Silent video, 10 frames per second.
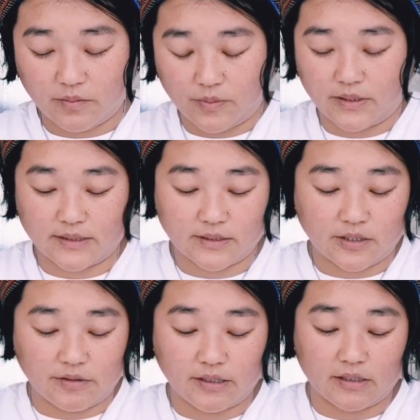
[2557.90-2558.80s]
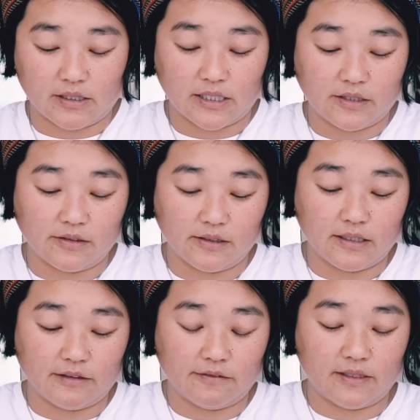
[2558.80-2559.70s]
what is going on in your
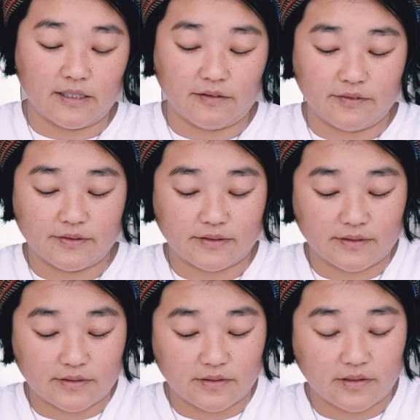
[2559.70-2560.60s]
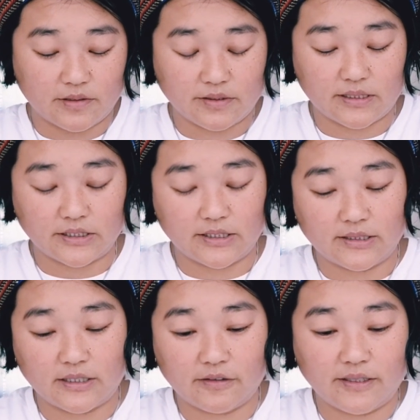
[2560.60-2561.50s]
love lives,
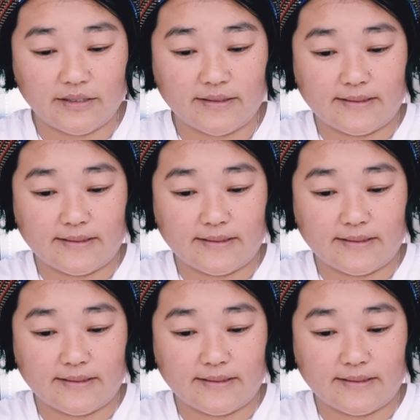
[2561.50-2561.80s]
Sagittarius.